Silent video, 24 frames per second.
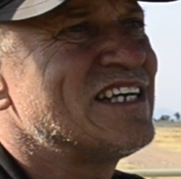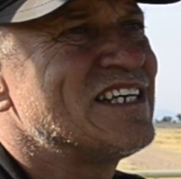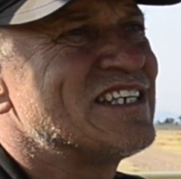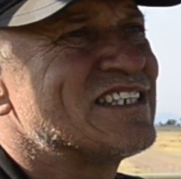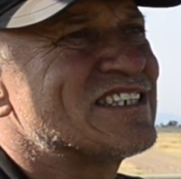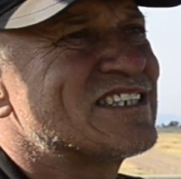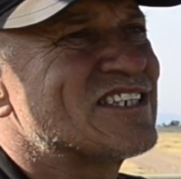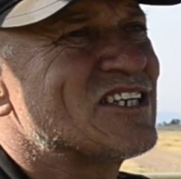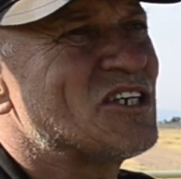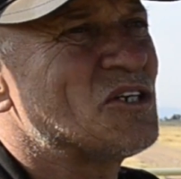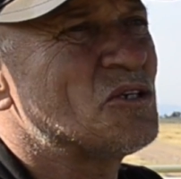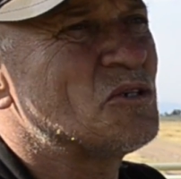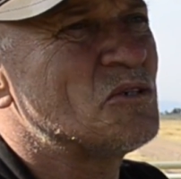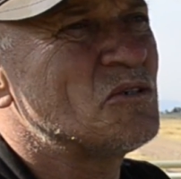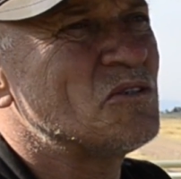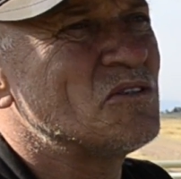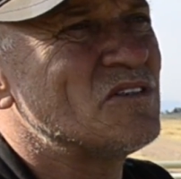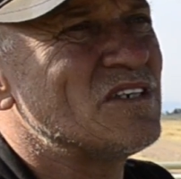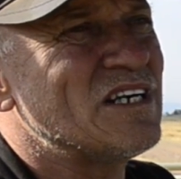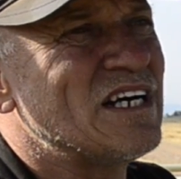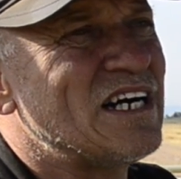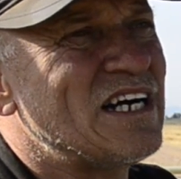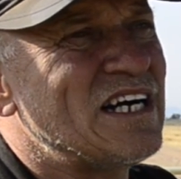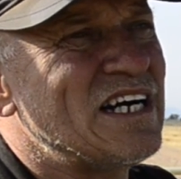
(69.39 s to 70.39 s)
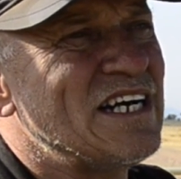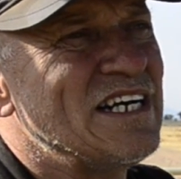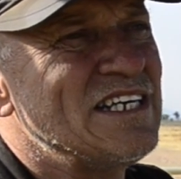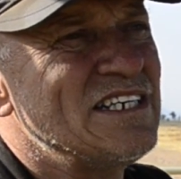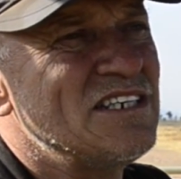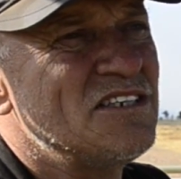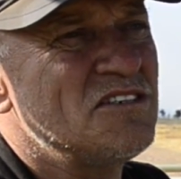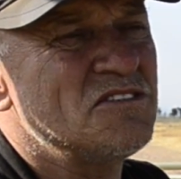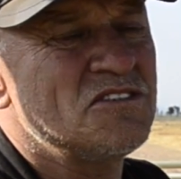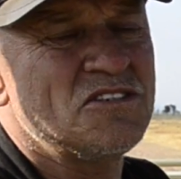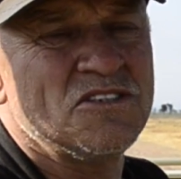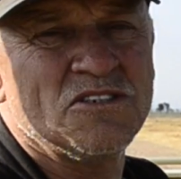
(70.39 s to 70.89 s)
So I
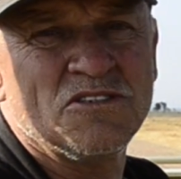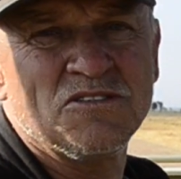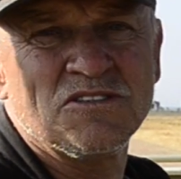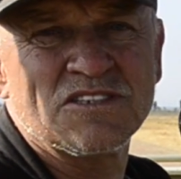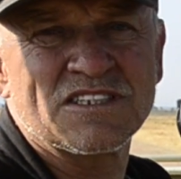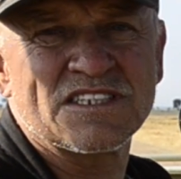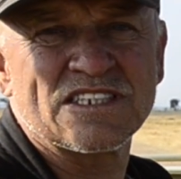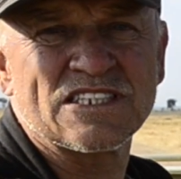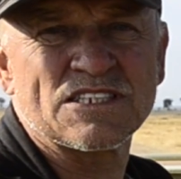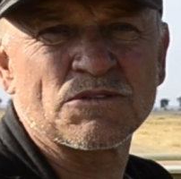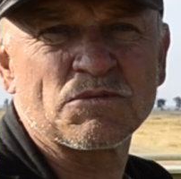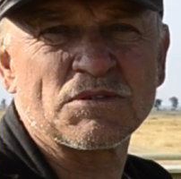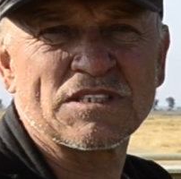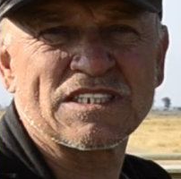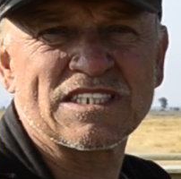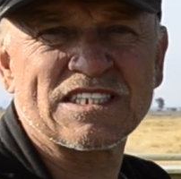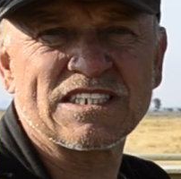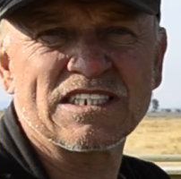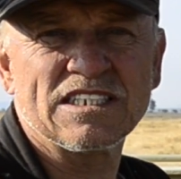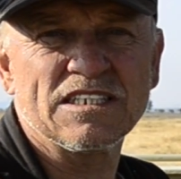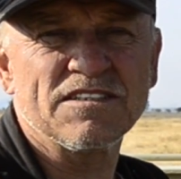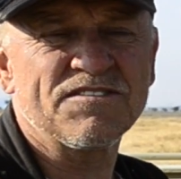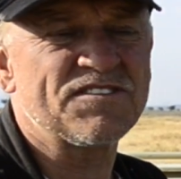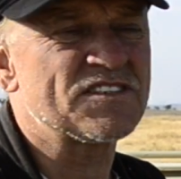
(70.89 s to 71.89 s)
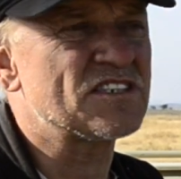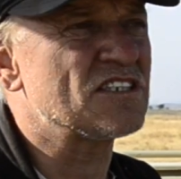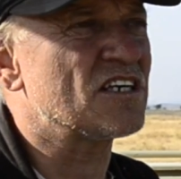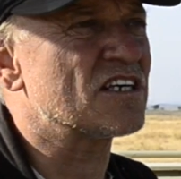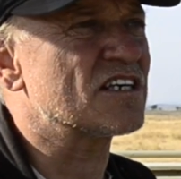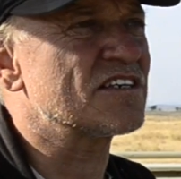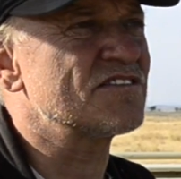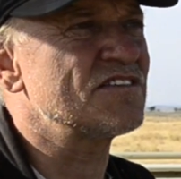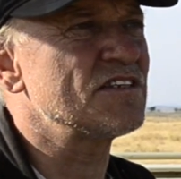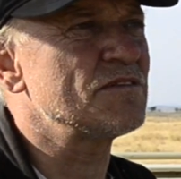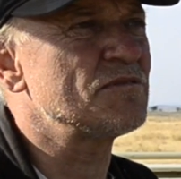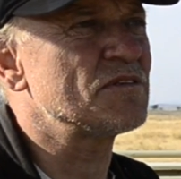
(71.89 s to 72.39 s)
don't use this with still
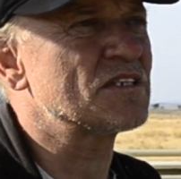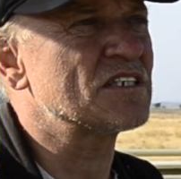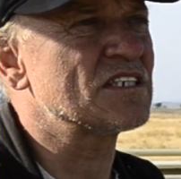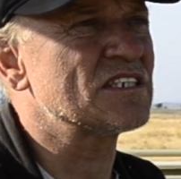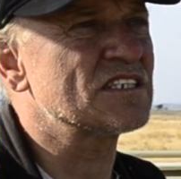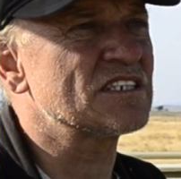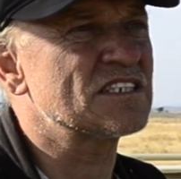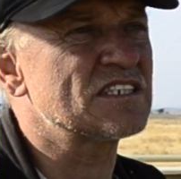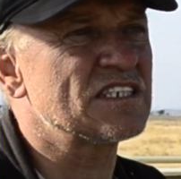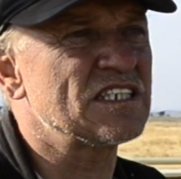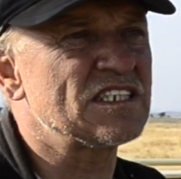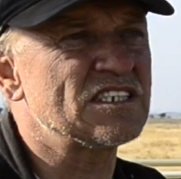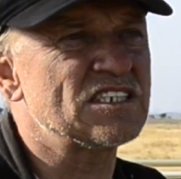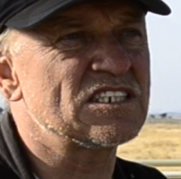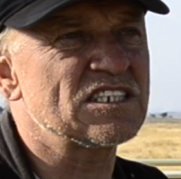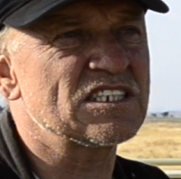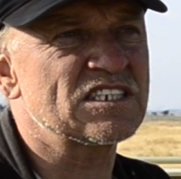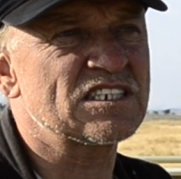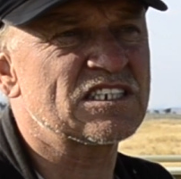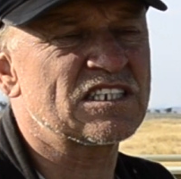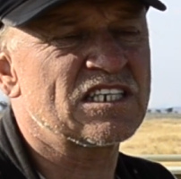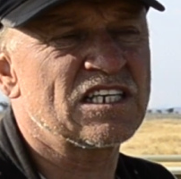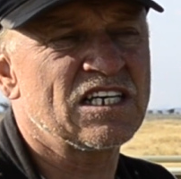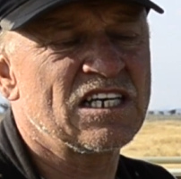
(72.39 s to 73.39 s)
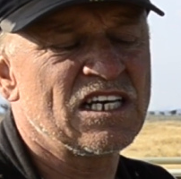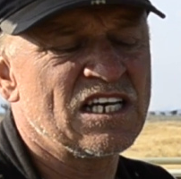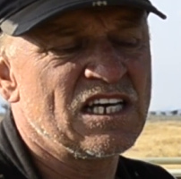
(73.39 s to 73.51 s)
photography because it just